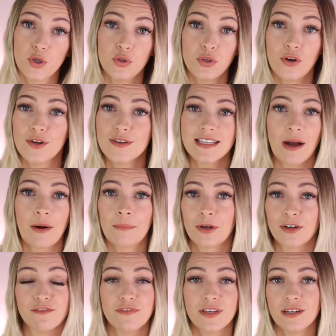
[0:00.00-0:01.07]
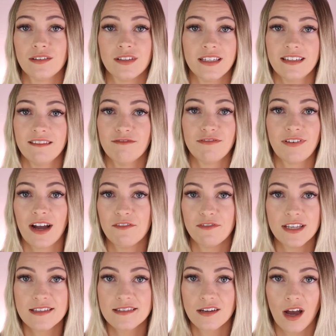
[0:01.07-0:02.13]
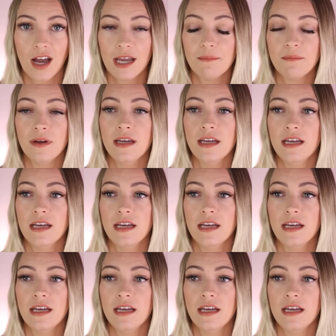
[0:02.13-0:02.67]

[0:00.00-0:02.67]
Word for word: who knows how I'm gonna feel in 5 years' time.